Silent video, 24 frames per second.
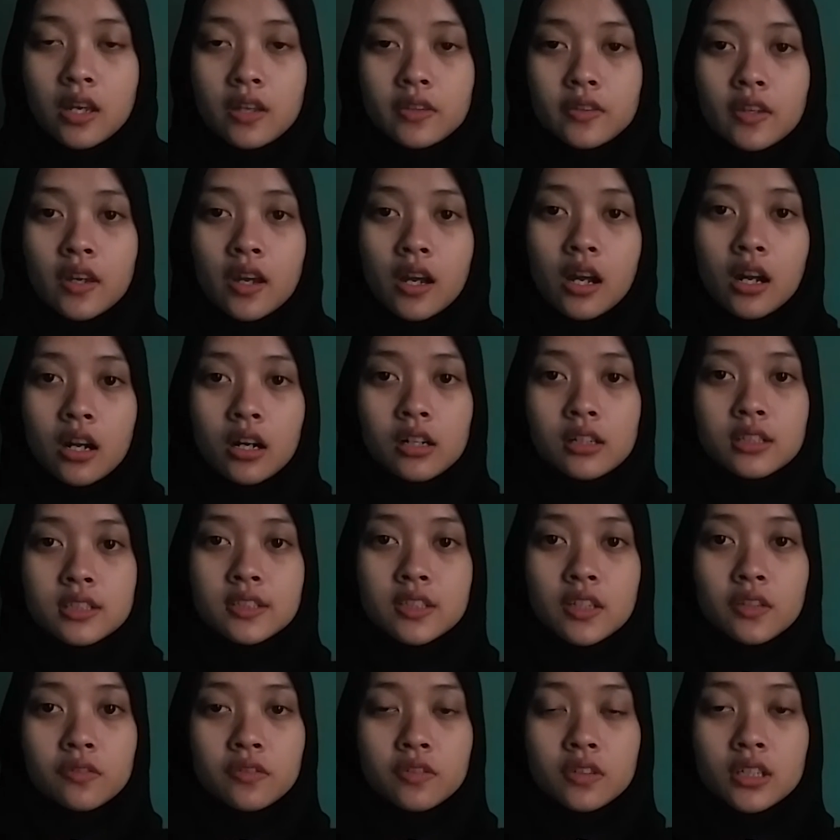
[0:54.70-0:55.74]
There are
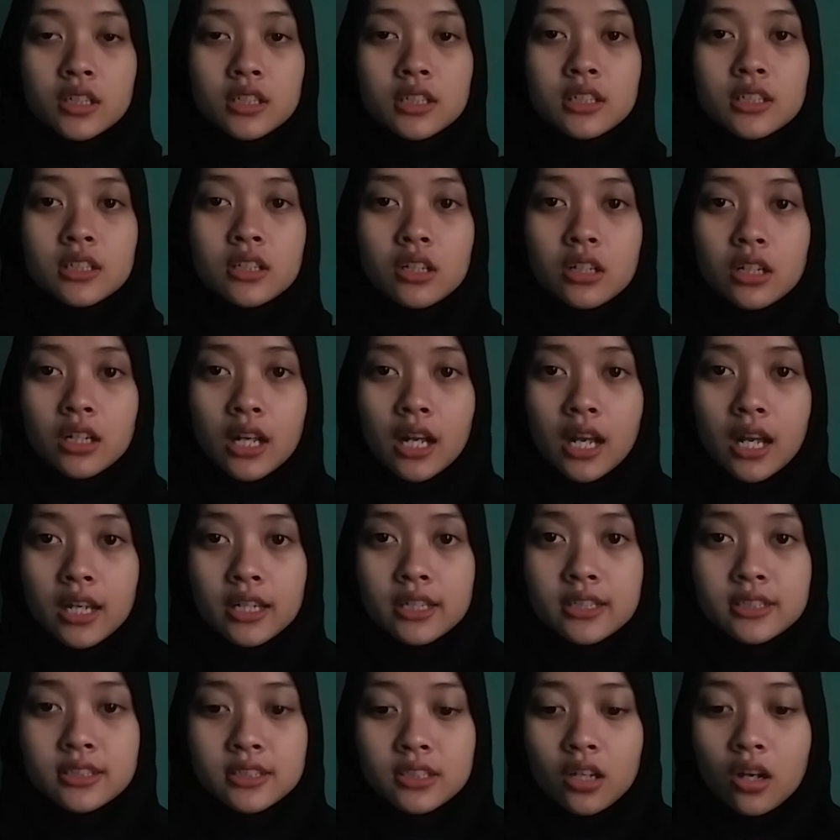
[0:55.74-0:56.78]
several
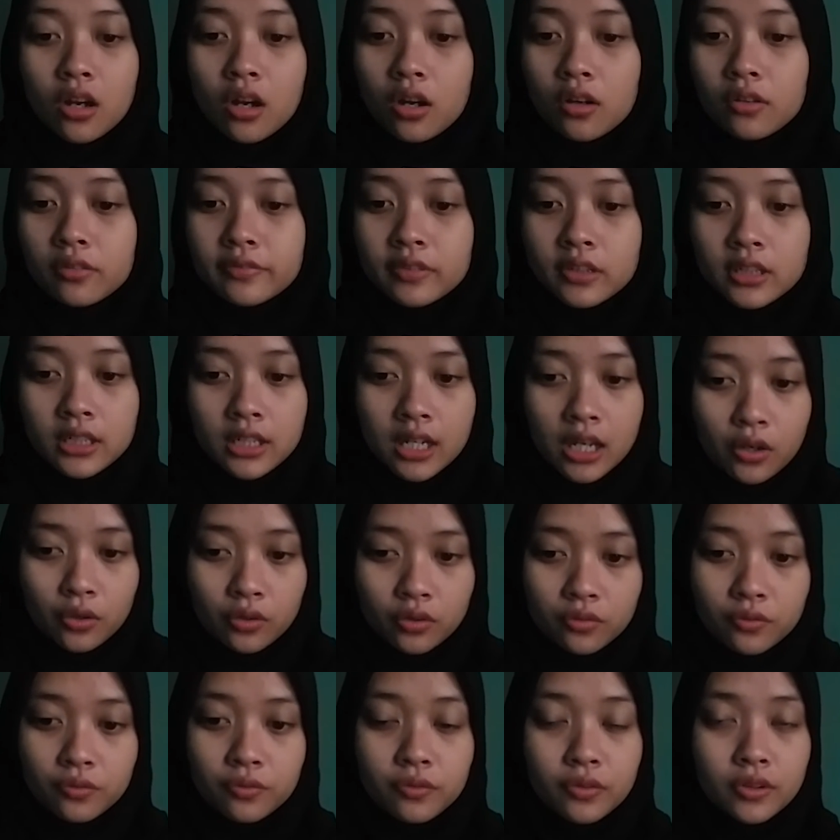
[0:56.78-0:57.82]
kinds of
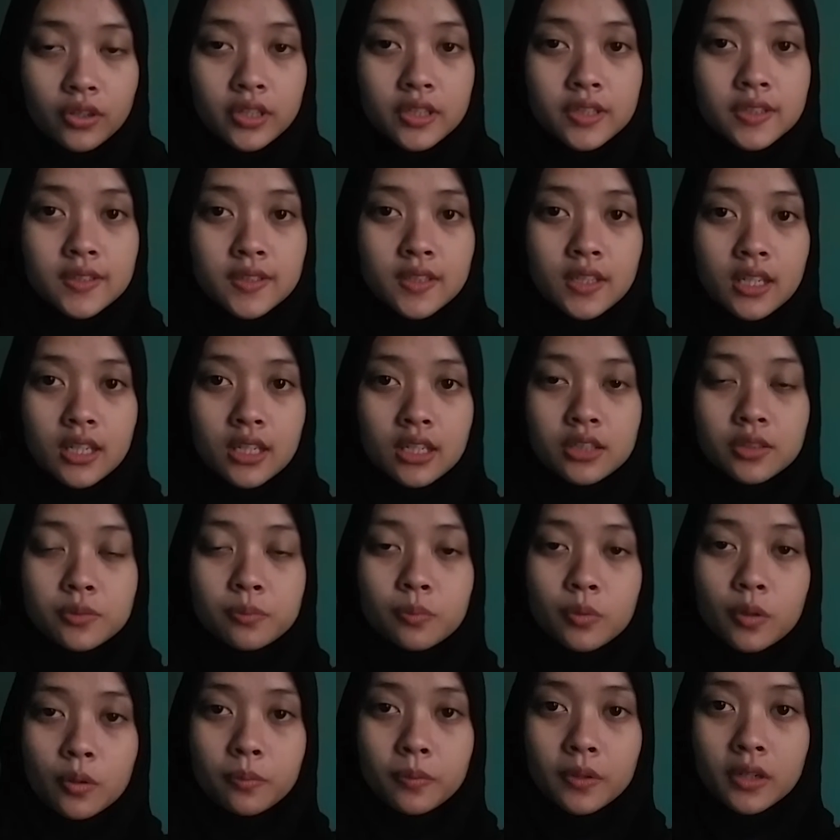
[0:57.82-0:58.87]
noun. First is
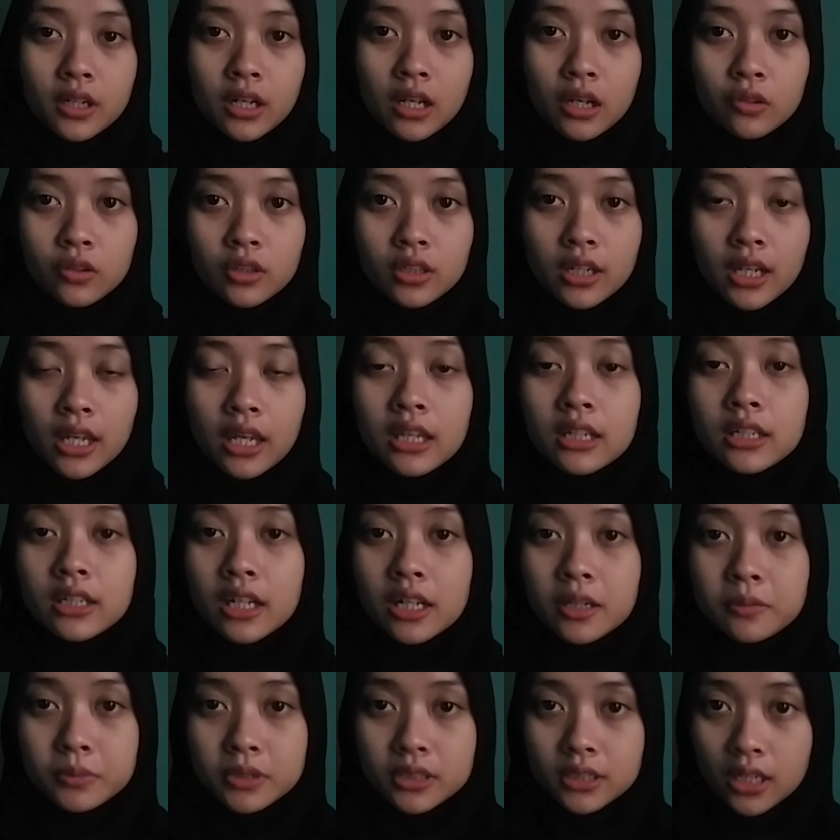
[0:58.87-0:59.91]
proper noun and
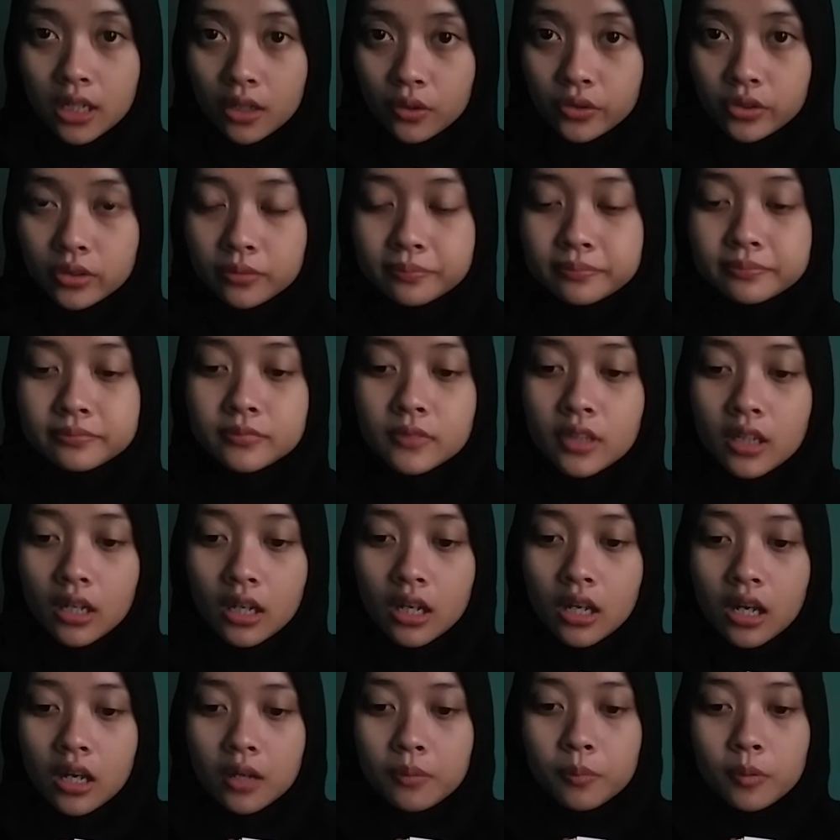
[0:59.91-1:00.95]
common noun.
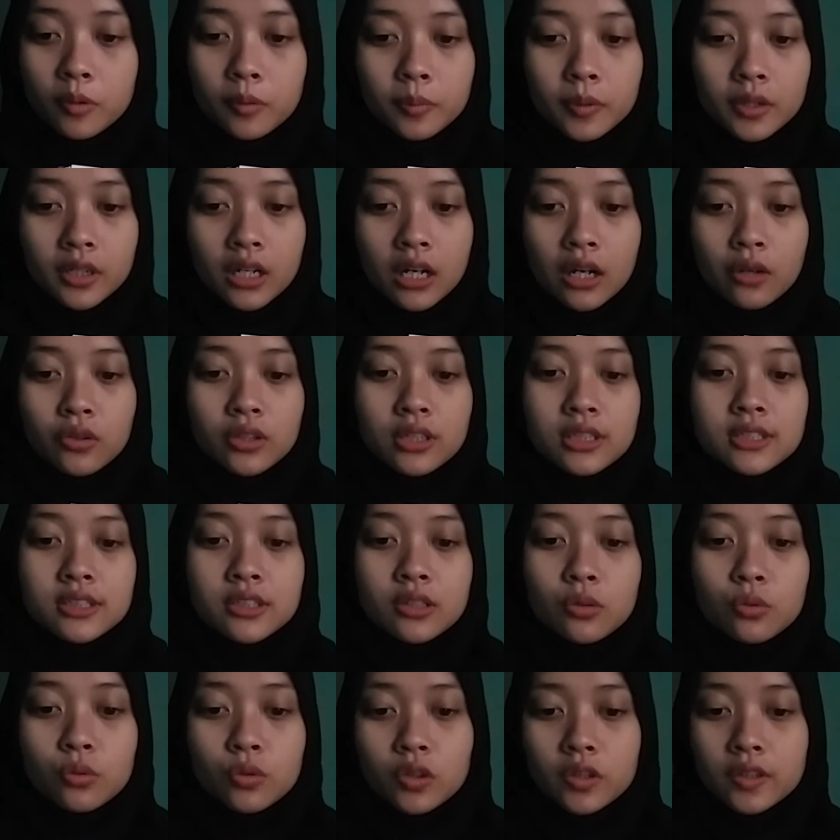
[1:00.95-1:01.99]
Proper noun is
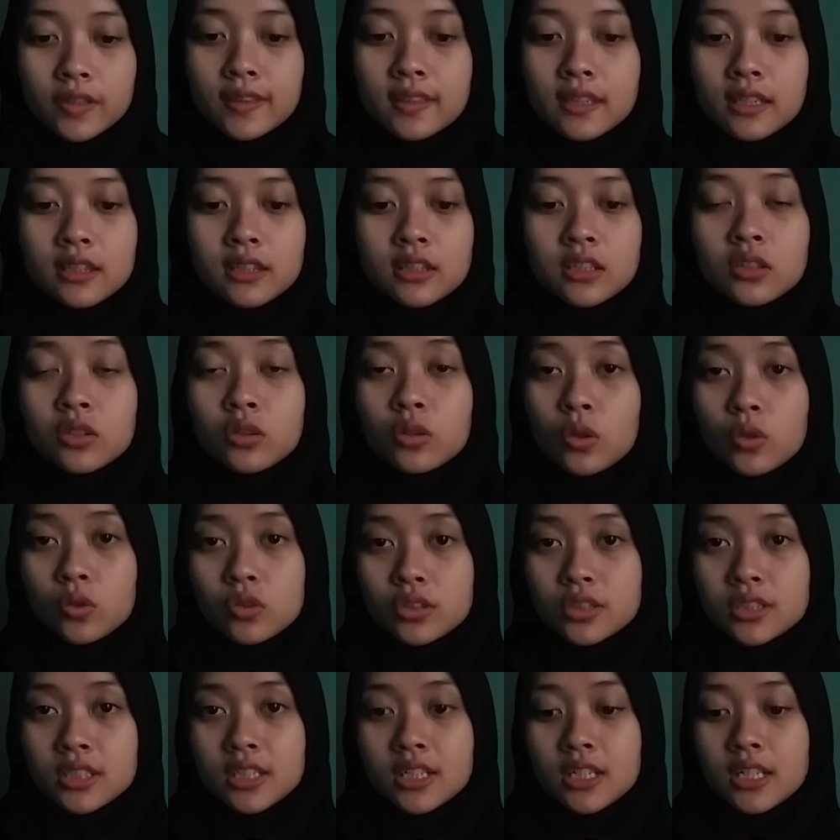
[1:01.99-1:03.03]
a word that
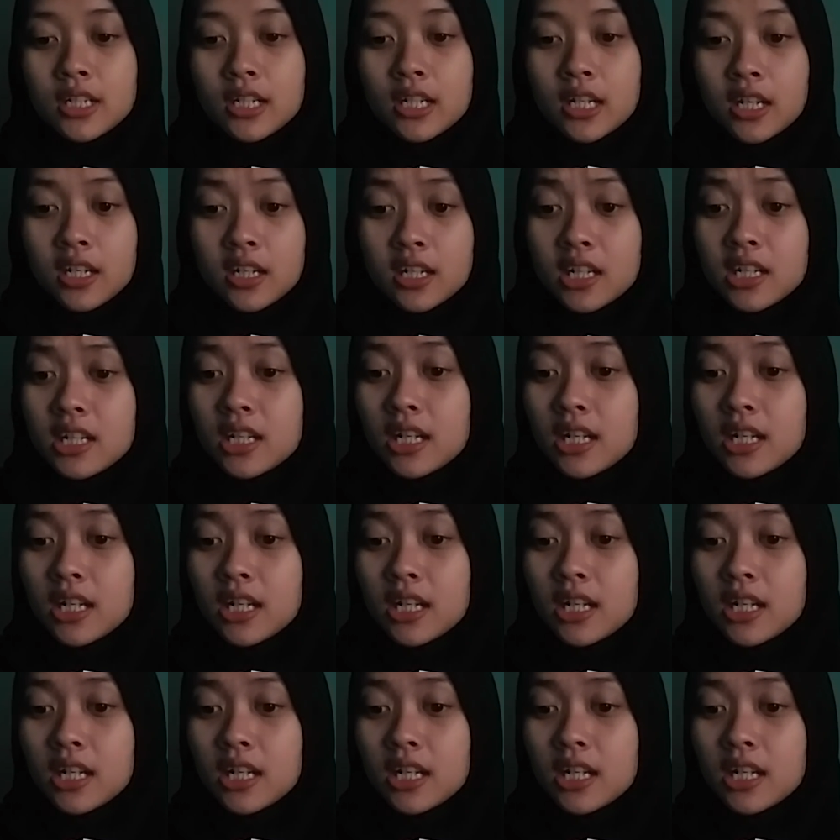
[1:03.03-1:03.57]
denotes the